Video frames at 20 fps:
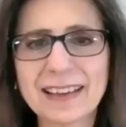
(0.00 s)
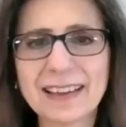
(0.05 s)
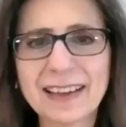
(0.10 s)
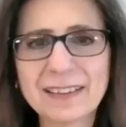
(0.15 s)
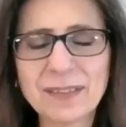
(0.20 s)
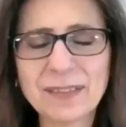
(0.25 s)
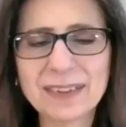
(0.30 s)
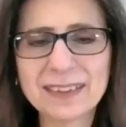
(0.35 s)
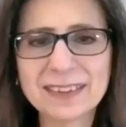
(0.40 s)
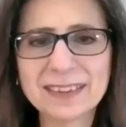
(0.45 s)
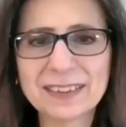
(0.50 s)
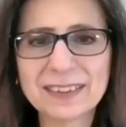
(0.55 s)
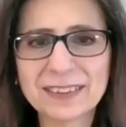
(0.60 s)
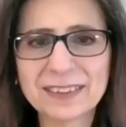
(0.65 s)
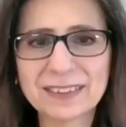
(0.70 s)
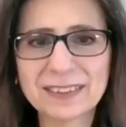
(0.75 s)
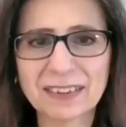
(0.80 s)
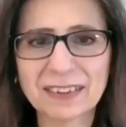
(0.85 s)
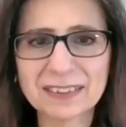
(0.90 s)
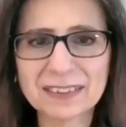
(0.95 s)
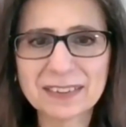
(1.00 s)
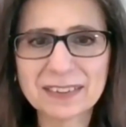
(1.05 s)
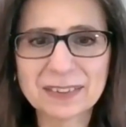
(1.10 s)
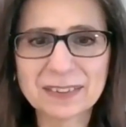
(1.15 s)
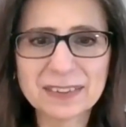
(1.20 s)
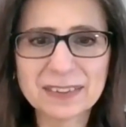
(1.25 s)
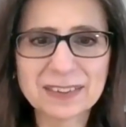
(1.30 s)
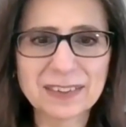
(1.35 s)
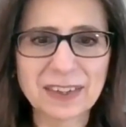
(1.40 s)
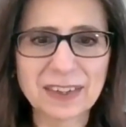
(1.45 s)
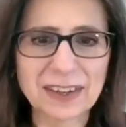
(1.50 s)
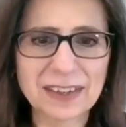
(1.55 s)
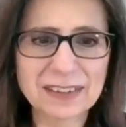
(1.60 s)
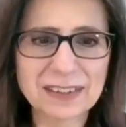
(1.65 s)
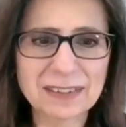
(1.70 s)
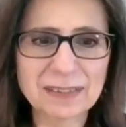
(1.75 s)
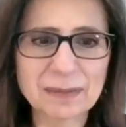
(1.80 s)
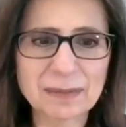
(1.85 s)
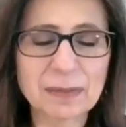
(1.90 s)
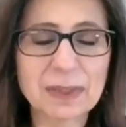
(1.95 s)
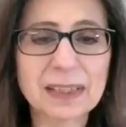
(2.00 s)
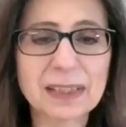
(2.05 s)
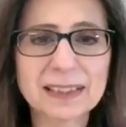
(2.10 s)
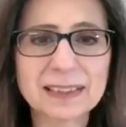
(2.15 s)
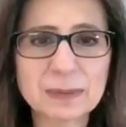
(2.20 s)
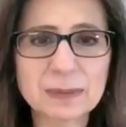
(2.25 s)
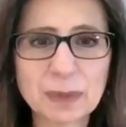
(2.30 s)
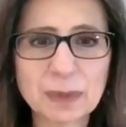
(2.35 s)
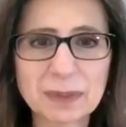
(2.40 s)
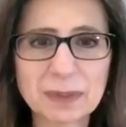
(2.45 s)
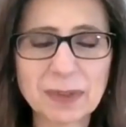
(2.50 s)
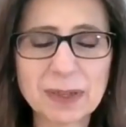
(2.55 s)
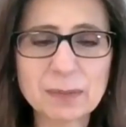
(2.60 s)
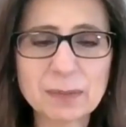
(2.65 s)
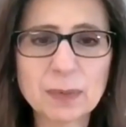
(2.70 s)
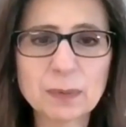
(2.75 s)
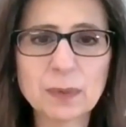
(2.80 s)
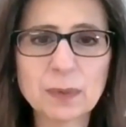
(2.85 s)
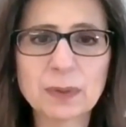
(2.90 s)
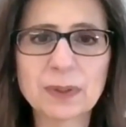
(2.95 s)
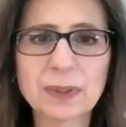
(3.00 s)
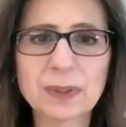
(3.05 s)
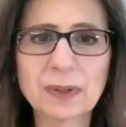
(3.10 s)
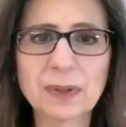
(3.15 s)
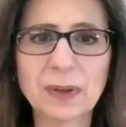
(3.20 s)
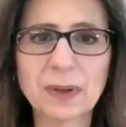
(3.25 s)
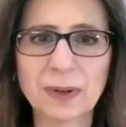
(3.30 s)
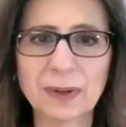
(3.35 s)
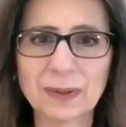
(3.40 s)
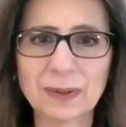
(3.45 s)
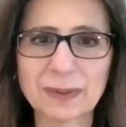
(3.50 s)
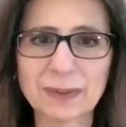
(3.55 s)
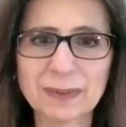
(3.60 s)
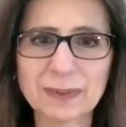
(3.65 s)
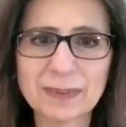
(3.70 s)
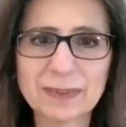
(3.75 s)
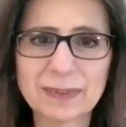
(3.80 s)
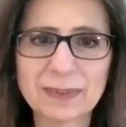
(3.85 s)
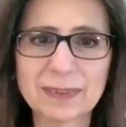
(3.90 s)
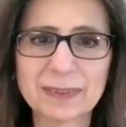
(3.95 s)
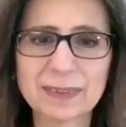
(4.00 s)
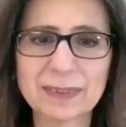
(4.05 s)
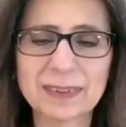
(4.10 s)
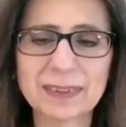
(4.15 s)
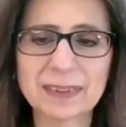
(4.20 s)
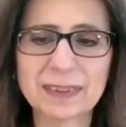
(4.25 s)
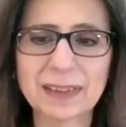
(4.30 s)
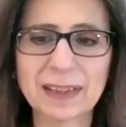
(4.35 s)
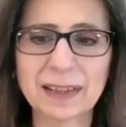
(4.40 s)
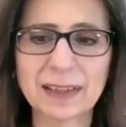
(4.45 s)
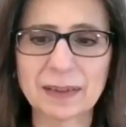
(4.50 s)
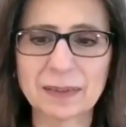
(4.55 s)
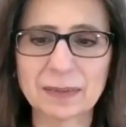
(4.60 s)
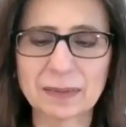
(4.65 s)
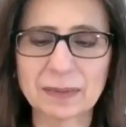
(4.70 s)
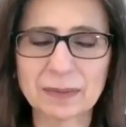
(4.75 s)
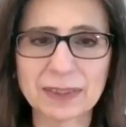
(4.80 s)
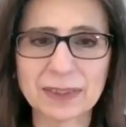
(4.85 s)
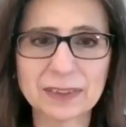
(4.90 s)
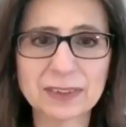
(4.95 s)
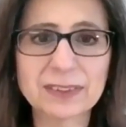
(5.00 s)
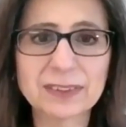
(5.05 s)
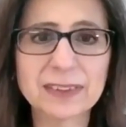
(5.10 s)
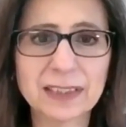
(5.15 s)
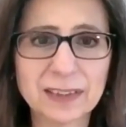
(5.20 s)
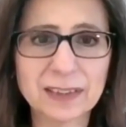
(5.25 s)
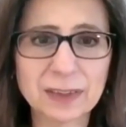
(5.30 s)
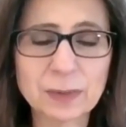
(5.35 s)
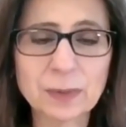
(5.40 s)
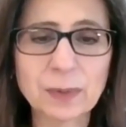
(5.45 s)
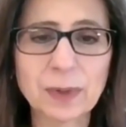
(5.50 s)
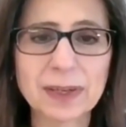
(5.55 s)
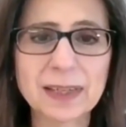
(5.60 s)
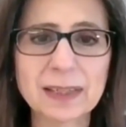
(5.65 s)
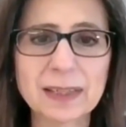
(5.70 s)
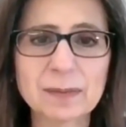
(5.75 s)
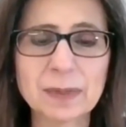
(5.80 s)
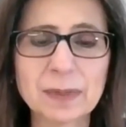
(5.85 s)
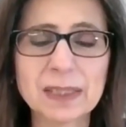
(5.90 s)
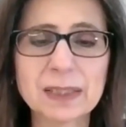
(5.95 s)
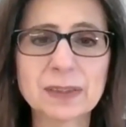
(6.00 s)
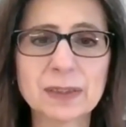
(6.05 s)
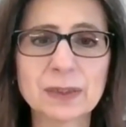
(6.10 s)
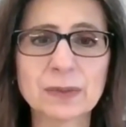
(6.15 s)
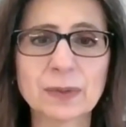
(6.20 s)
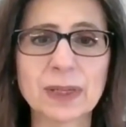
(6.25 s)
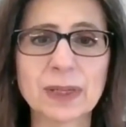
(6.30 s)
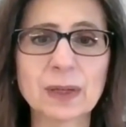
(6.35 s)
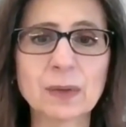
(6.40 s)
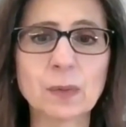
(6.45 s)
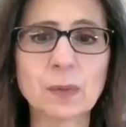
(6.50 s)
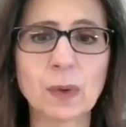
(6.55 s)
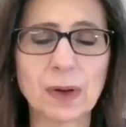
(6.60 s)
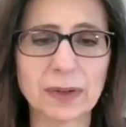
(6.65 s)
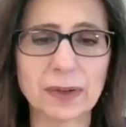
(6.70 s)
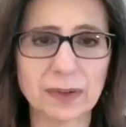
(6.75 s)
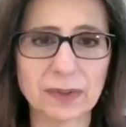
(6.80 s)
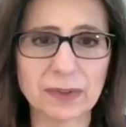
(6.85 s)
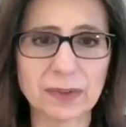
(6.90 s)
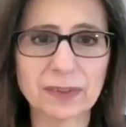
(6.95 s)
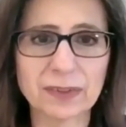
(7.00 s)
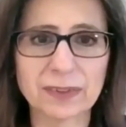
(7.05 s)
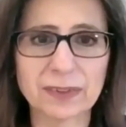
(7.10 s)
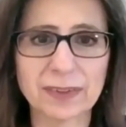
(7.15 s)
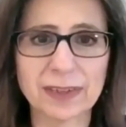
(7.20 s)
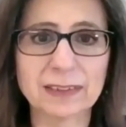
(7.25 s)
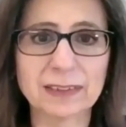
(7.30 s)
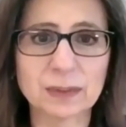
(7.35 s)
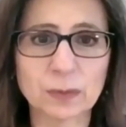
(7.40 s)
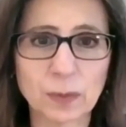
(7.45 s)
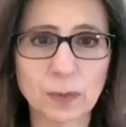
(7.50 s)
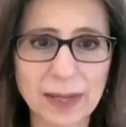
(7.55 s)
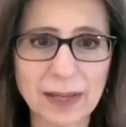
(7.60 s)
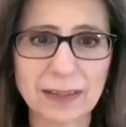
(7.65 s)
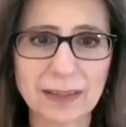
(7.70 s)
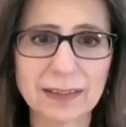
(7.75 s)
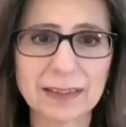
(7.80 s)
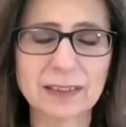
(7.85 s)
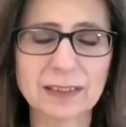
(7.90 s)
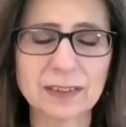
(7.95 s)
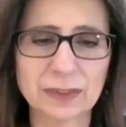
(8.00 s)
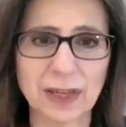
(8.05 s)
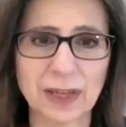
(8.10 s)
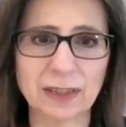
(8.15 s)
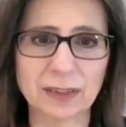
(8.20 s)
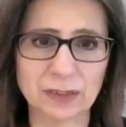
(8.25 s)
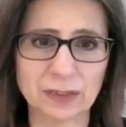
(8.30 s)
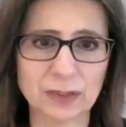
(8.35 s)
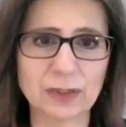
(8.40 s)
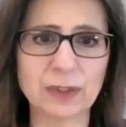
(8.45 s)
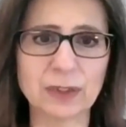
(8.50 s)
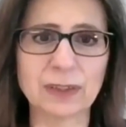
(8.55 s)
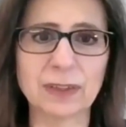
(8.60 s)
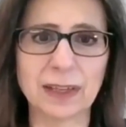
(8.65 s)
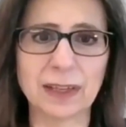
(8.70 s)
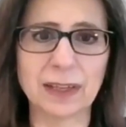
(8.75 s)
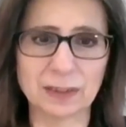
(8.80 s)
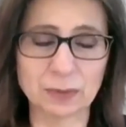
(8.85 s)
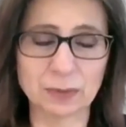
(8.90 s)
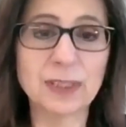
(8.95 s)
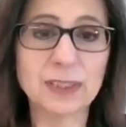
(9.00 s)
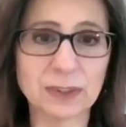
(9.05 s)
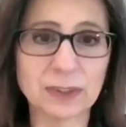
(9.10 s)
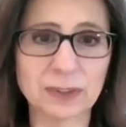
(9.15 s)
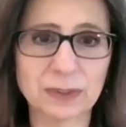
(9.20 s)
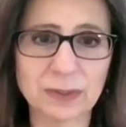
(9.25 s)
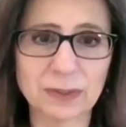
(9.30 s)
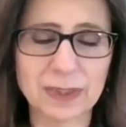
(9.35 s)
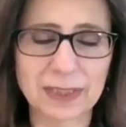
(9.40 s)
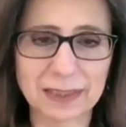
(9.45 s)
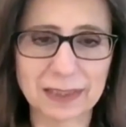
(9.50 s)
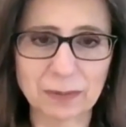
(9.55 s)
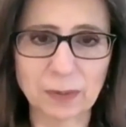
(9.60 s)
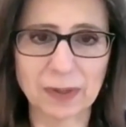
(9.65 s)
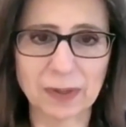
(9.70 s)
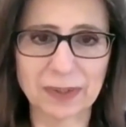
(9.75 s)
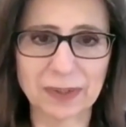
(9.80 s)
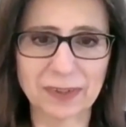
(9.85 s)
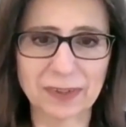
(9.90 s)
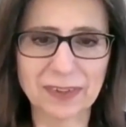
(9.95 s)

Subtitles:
I want to also start because right before the call, Rachel said you wanted me to drink water as well as Rachel drinking water.